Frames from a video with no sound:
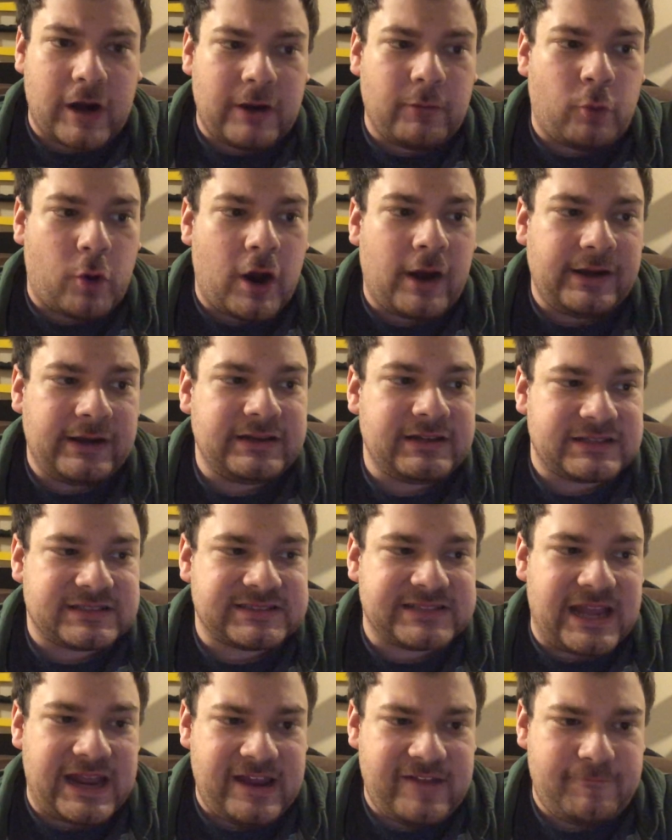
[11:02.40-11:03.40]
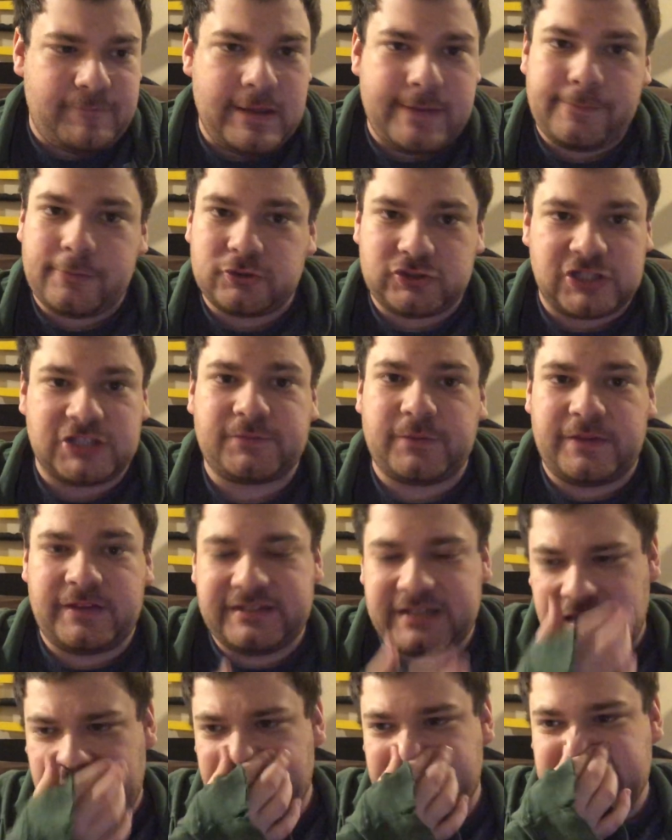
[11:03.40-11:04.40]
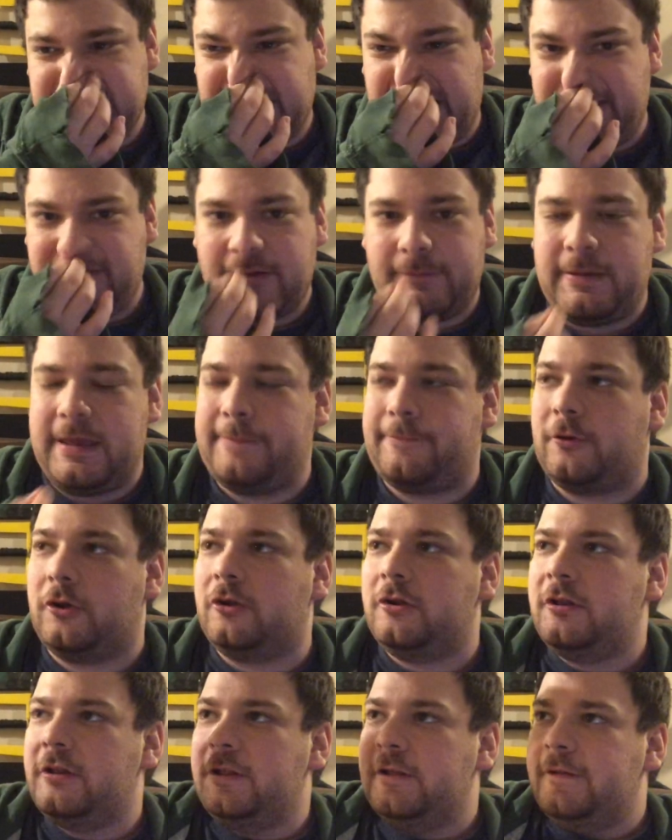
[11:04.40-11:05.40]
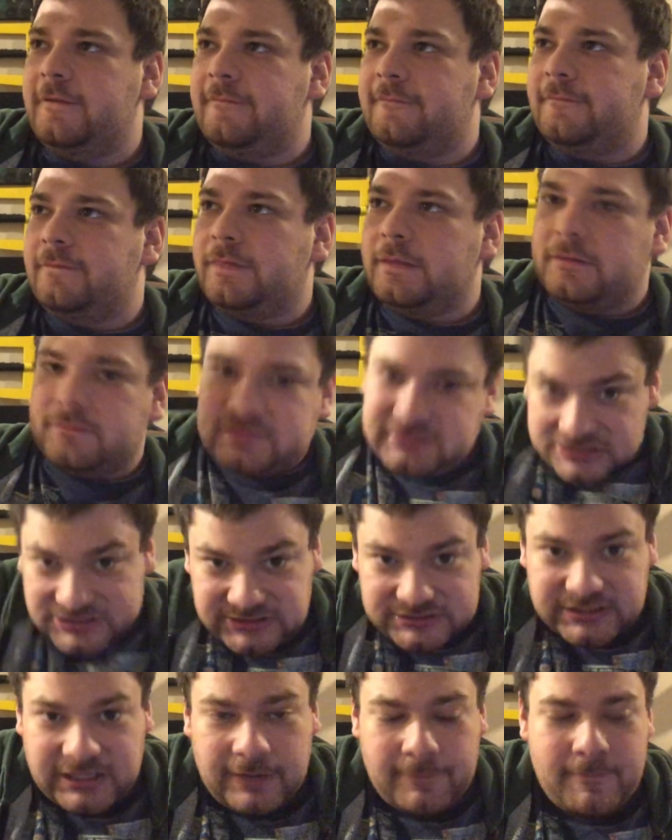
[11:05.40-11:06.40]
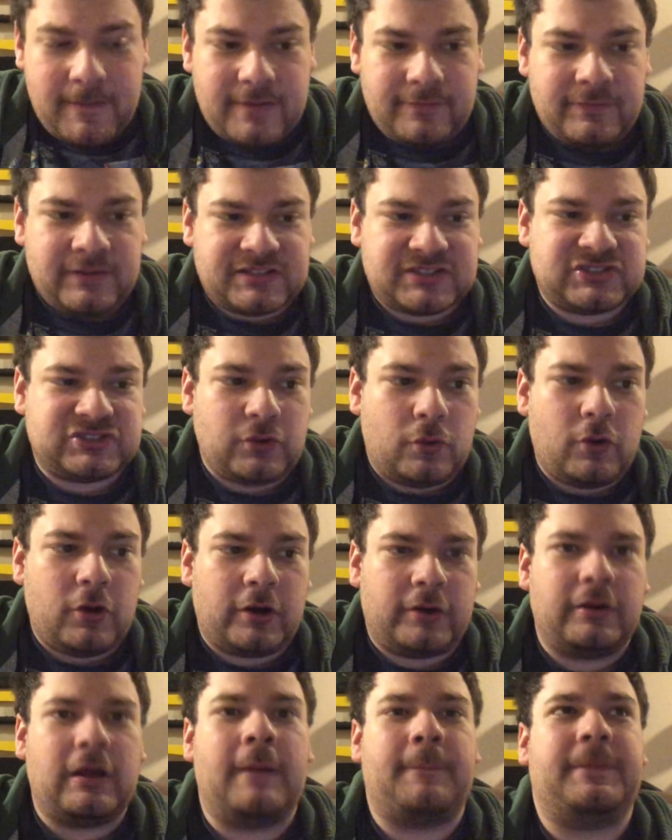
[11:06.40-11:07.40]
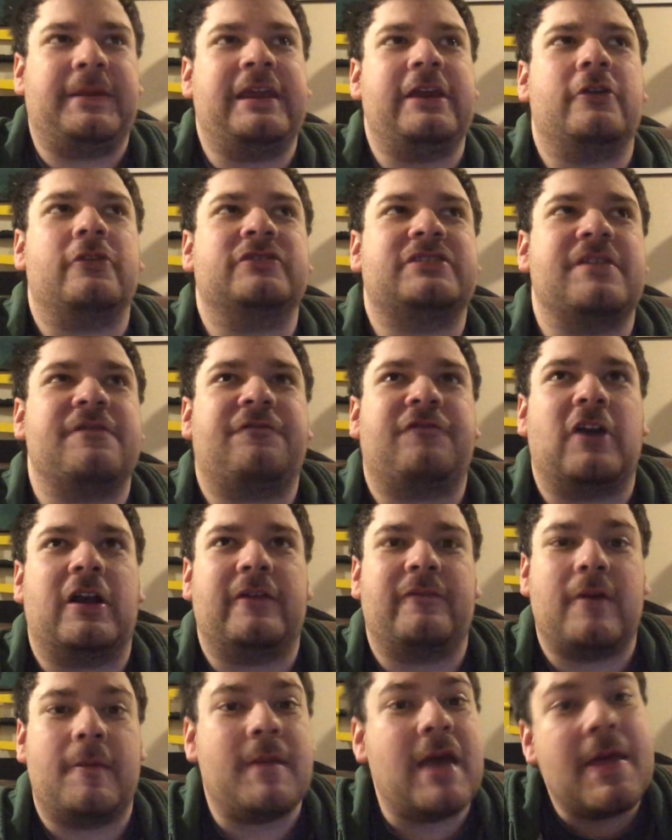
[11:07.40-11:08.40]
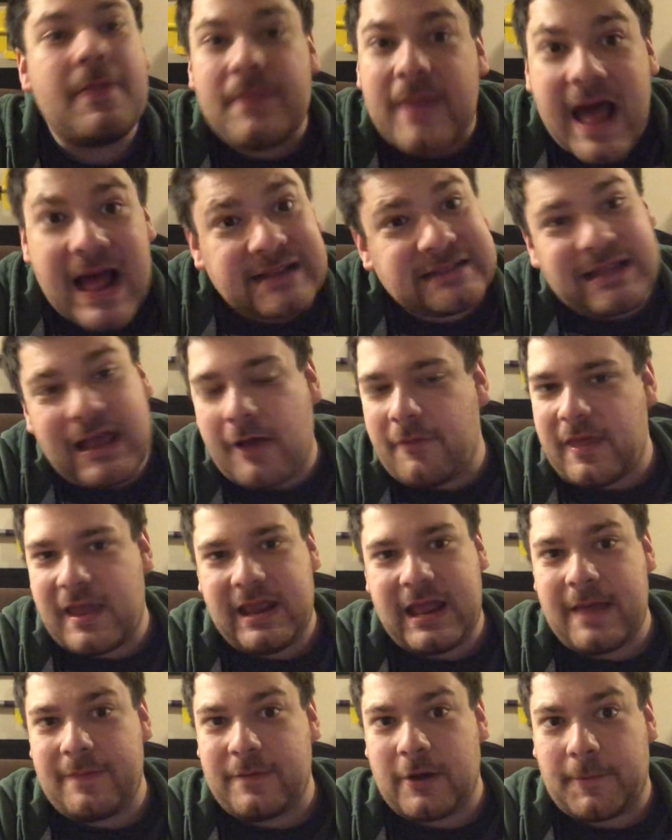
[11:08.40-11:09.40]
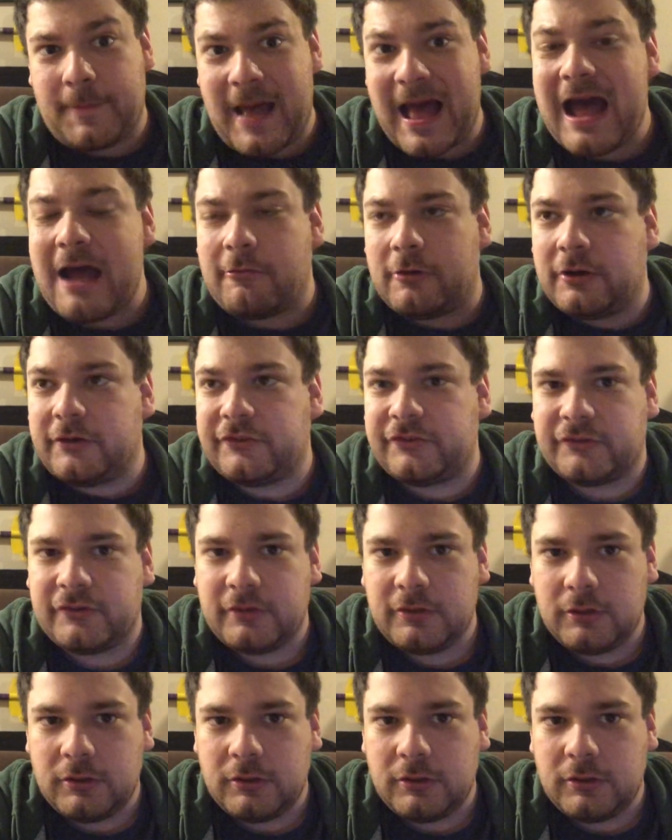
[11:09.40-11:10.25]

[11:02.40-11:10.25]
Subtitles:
wanting to save people just for the sake of saving people, the sword appears in front of them, and that's how they get their powers.